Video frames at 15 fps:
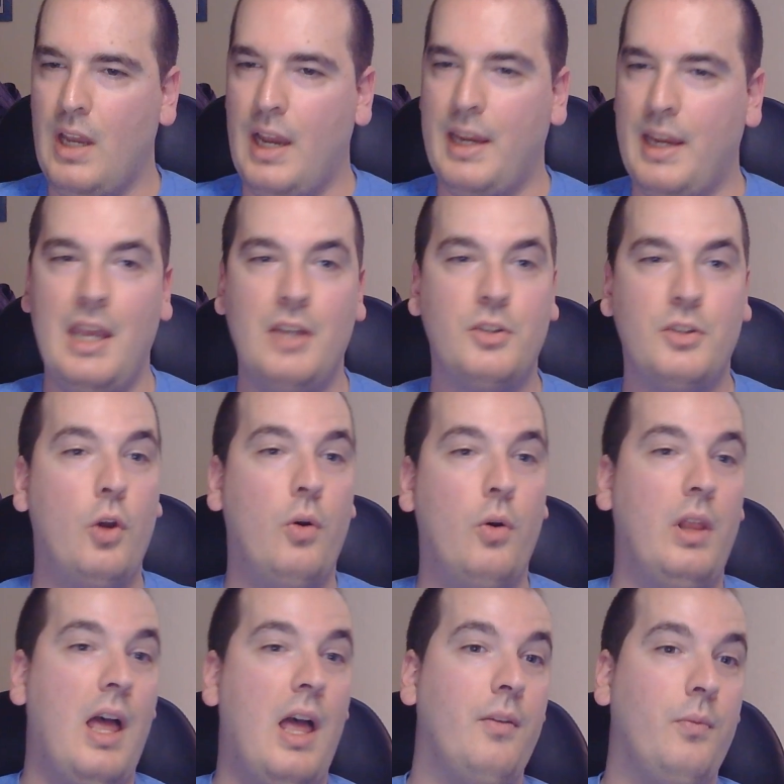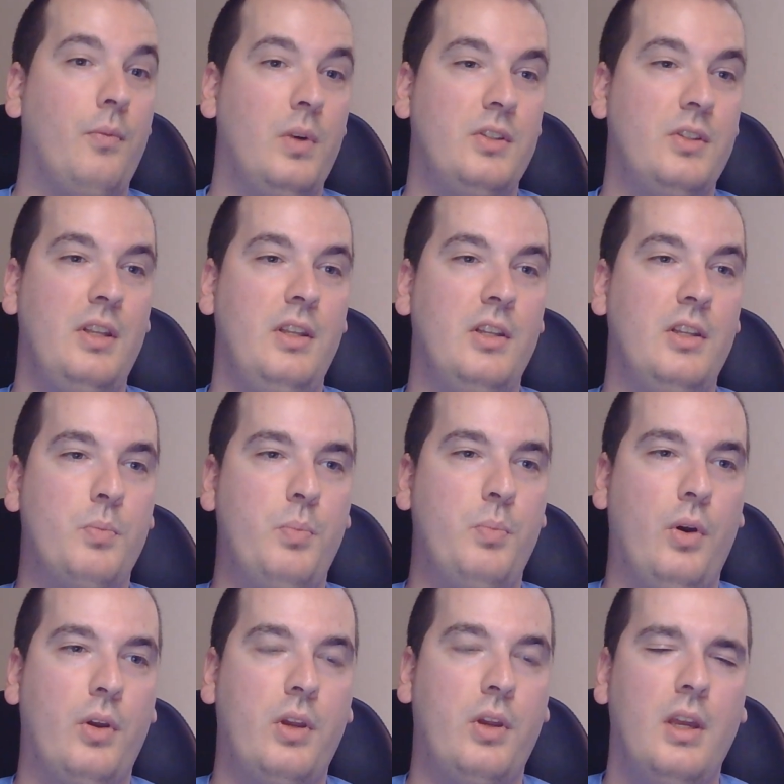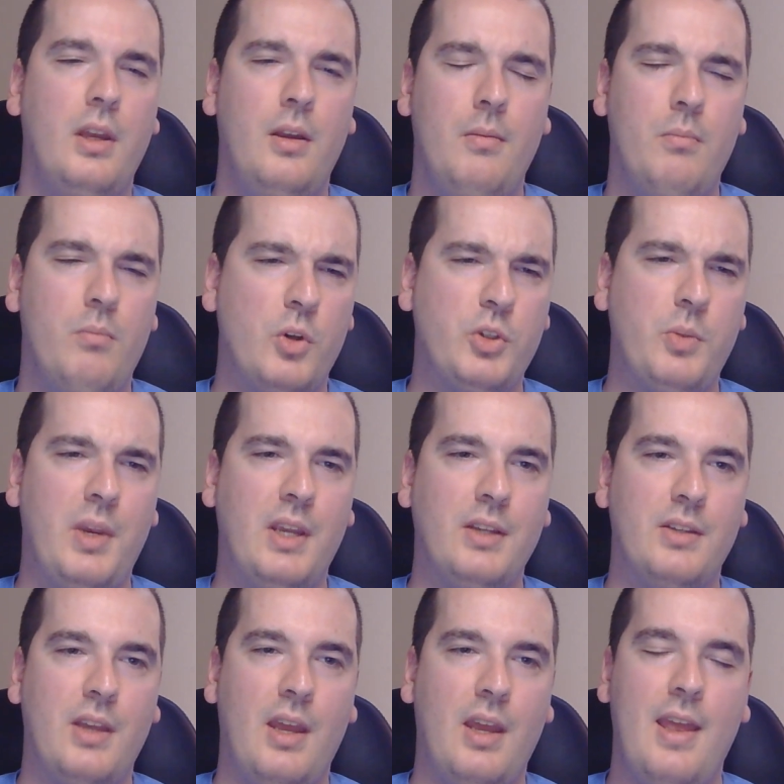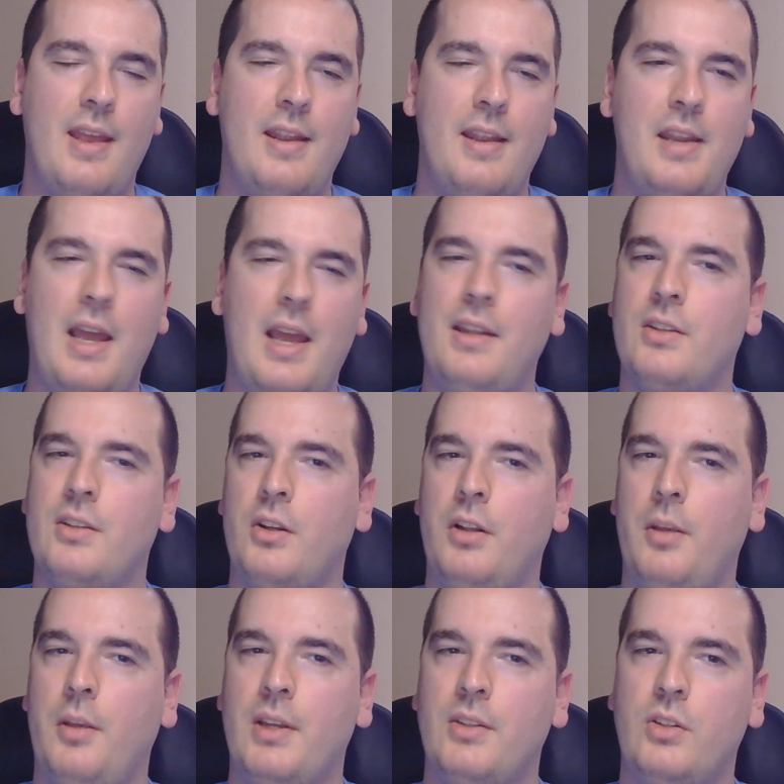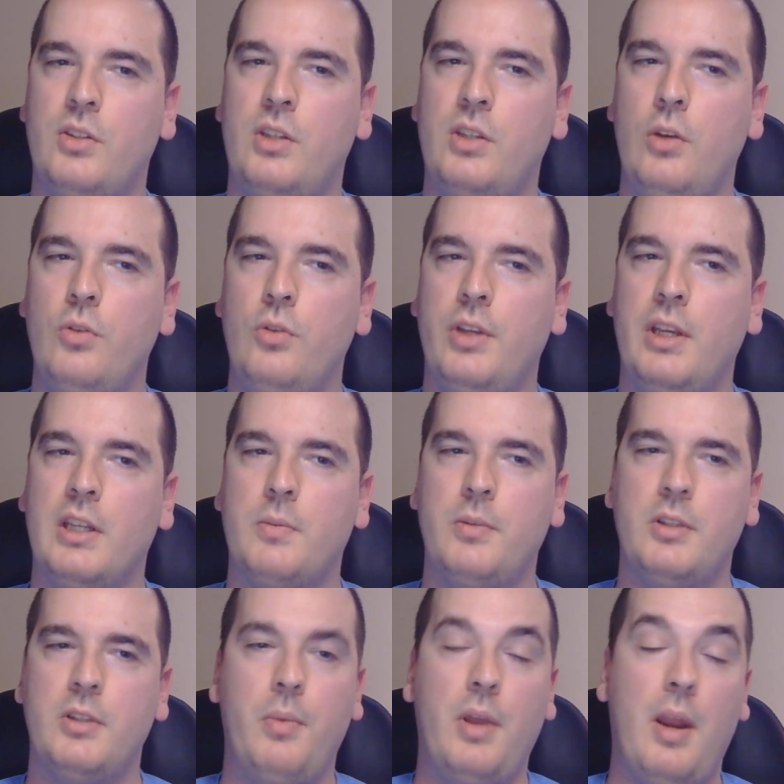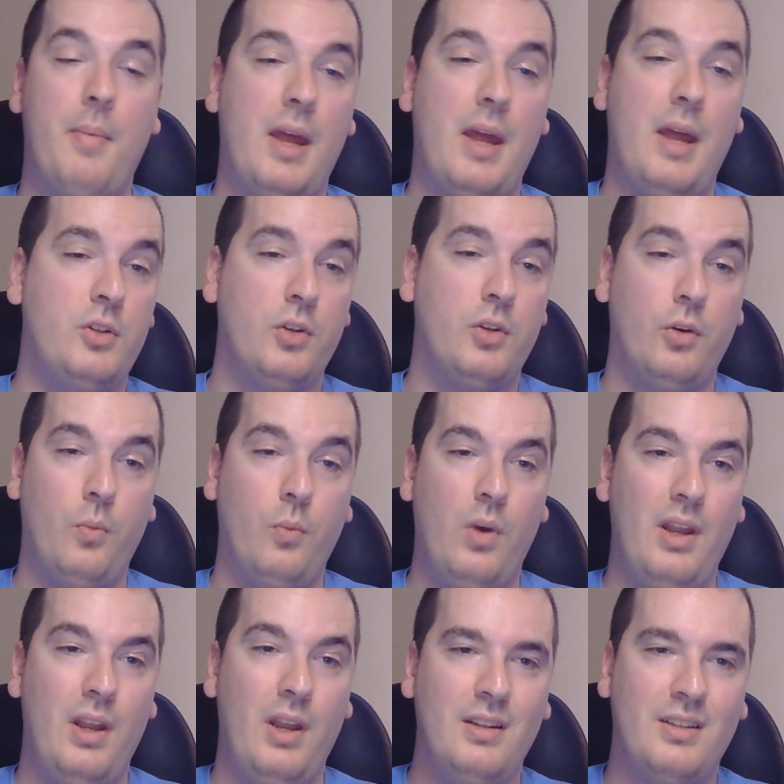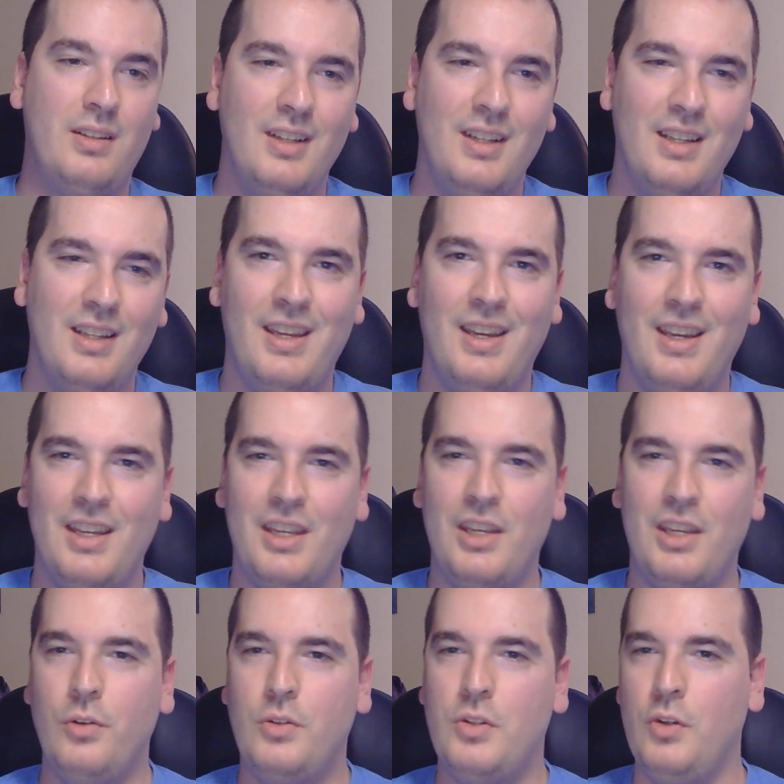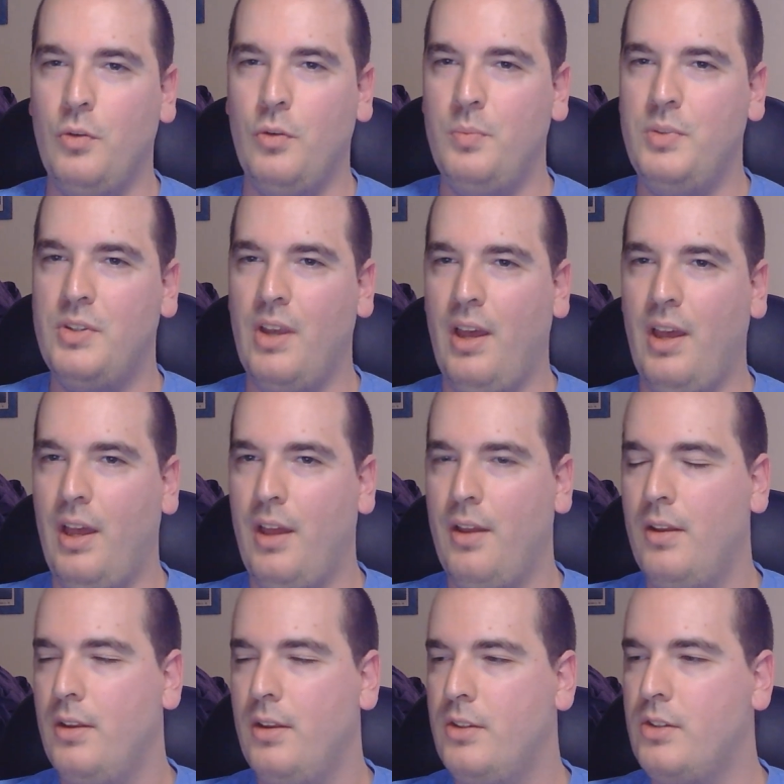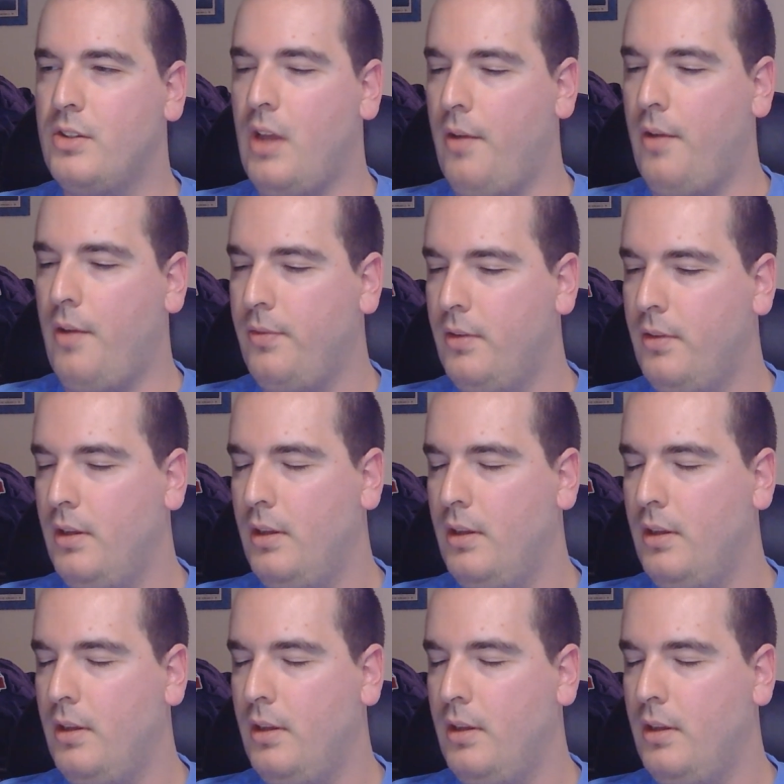can't show a lot of what's in this book, mostly because, not necessarily because it's hugely explicit, but I'm not sure what YouTube's stuff